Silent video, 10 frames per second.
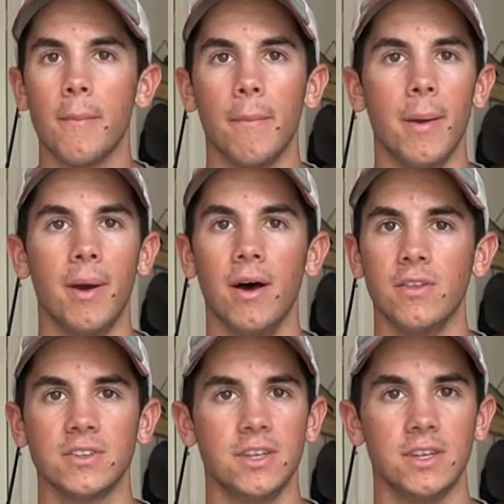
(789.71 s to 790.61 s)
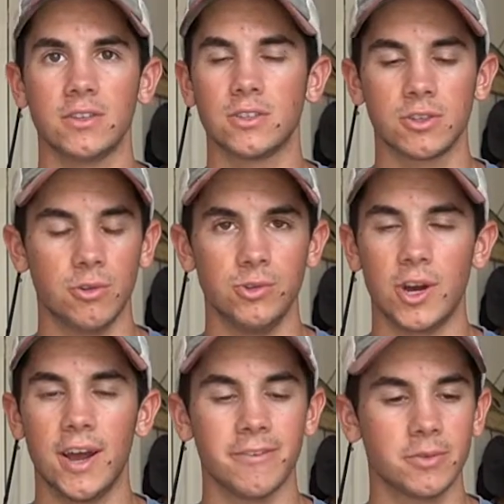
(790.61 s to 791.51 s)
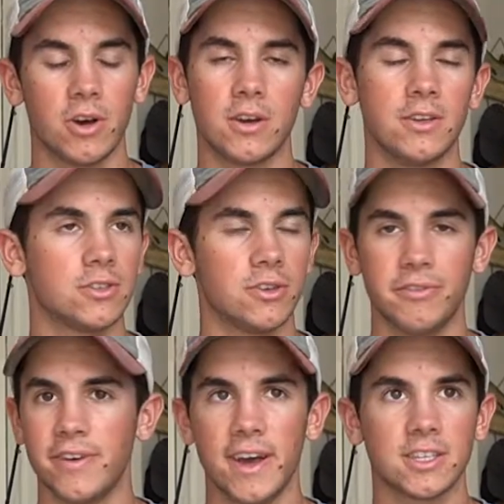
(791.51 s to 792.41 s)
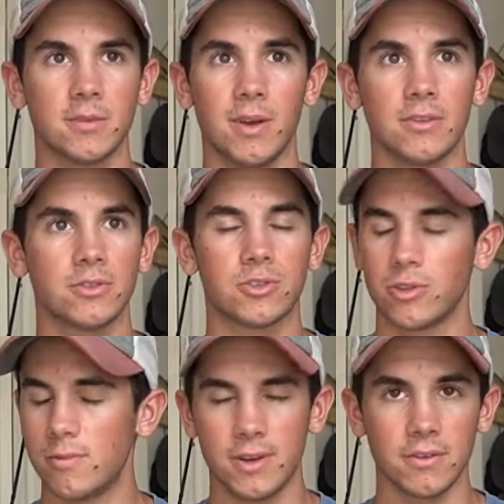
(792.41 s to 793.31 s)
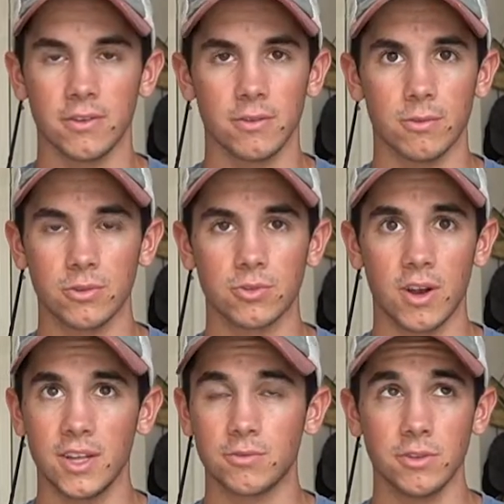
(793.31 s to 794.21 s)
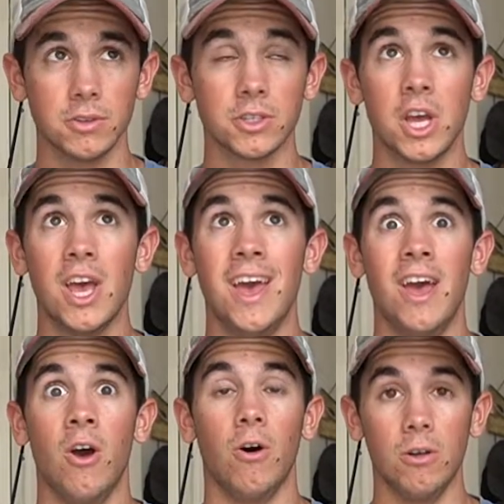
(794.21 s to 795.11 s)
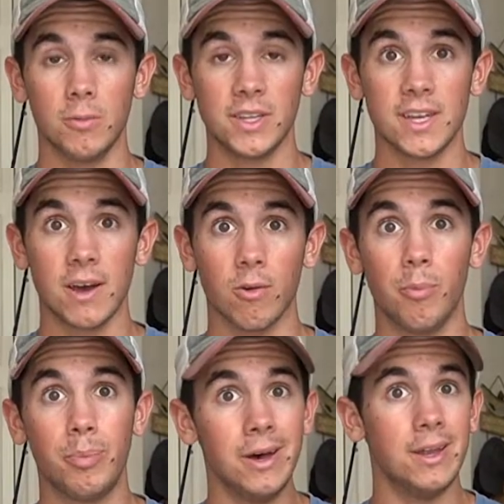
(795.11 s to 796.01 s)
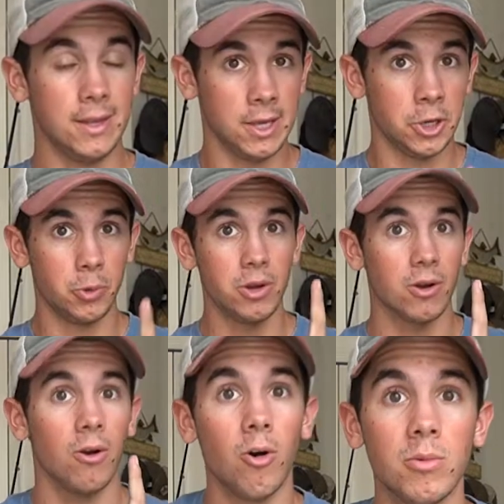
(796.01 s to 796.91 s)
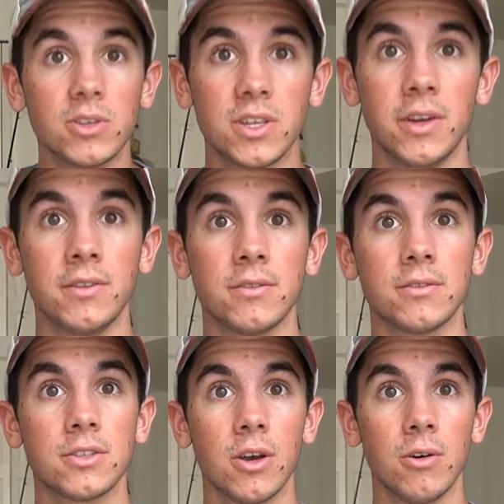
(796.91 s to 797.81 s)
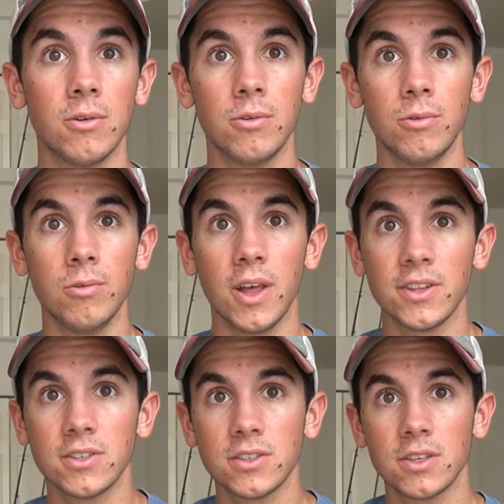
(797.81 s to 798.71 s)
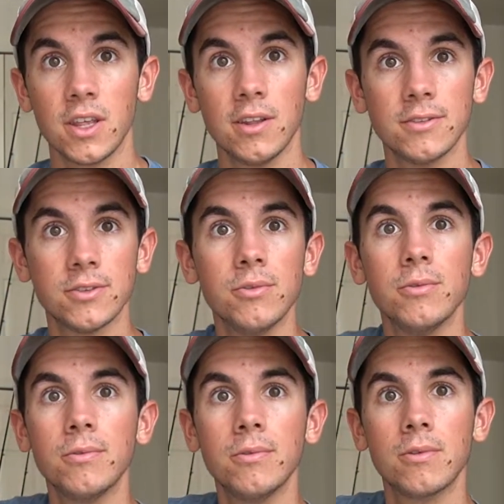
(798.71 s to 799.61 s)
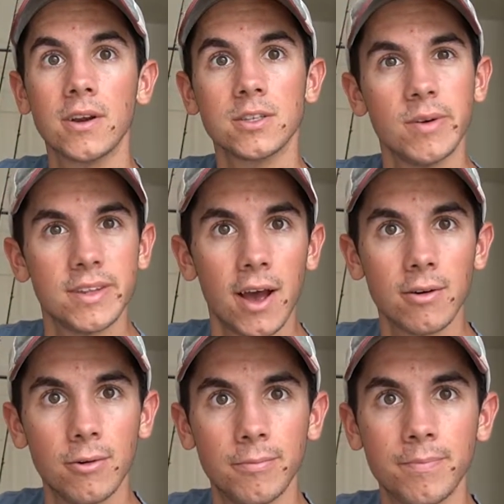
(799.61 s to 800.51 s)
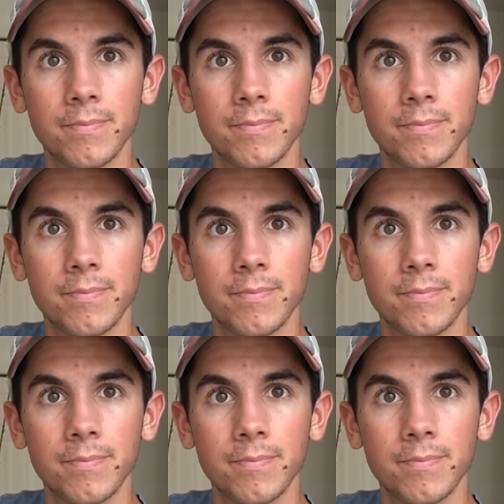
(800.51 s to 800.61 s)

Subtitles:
My mouth is getting so dry from talking so fast about so many different lures, rods, reels, all my tackle, but we are almost done. So let's get into the rest of my tackle.